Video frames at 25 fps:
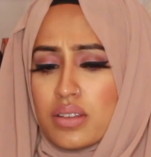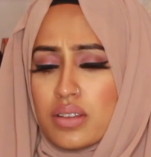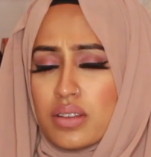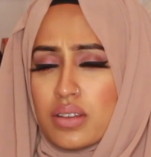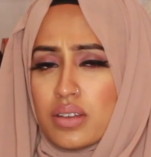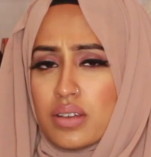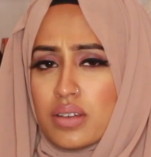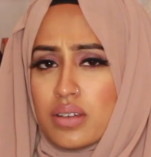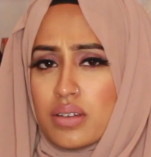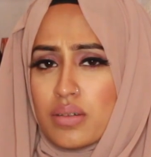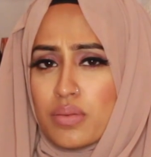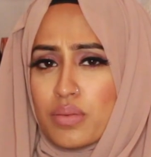
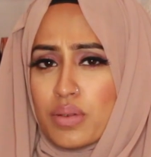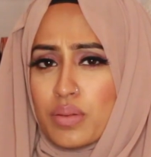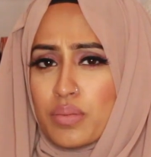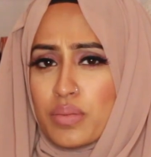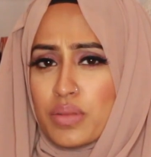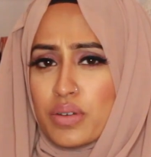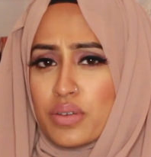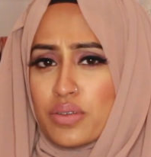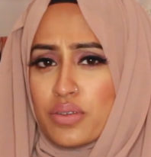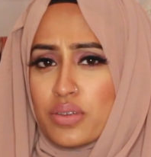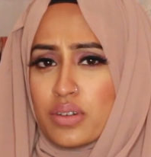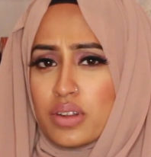The one
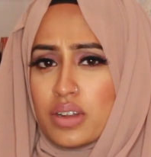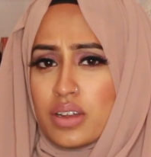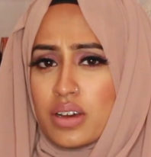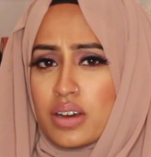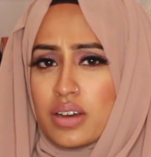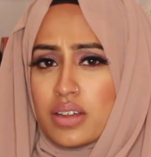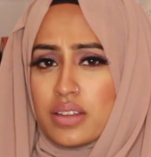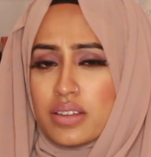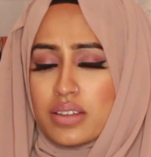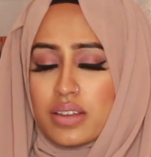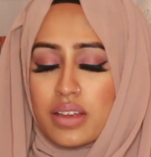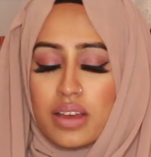before
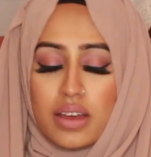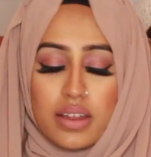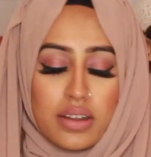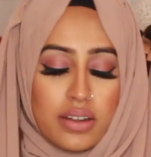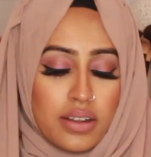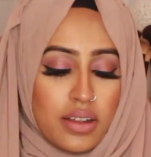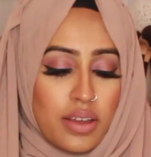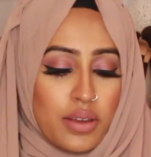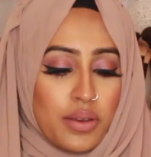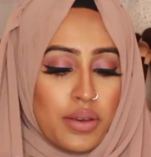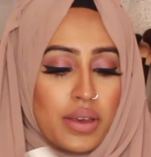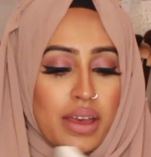last. I
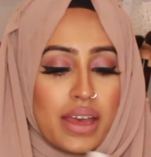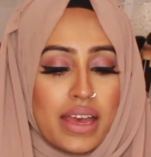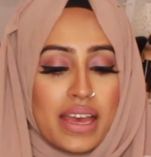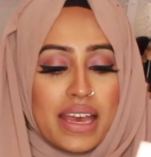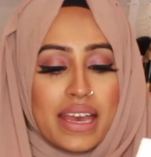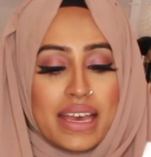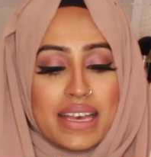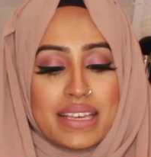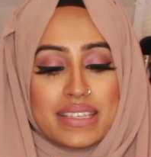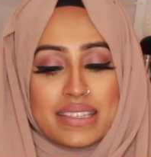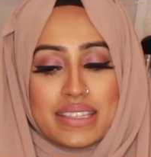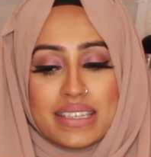don't know.
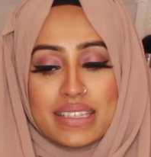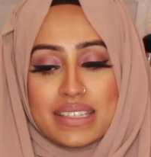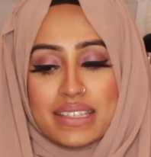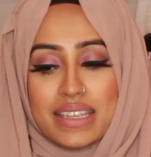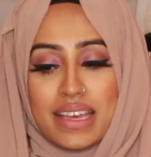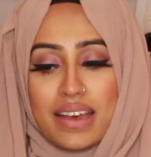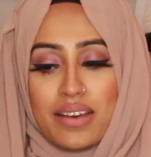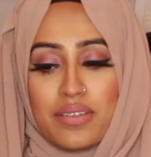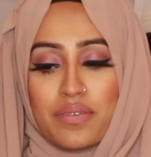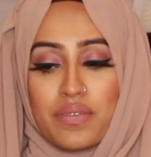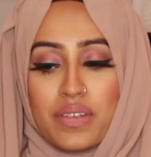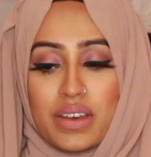Is this
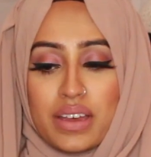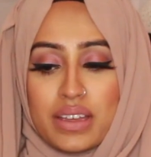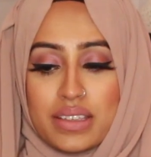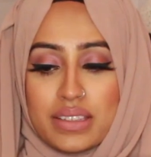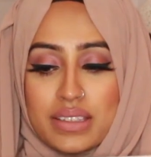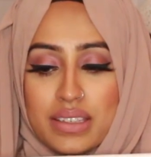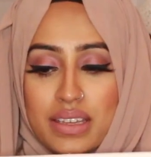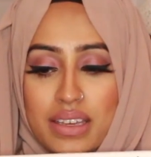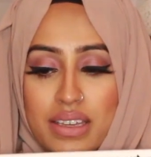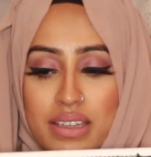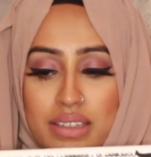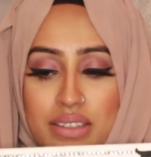
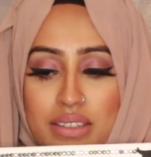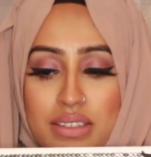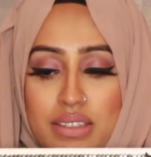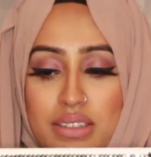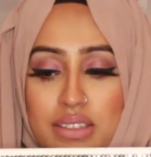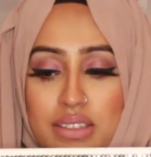canvas. It's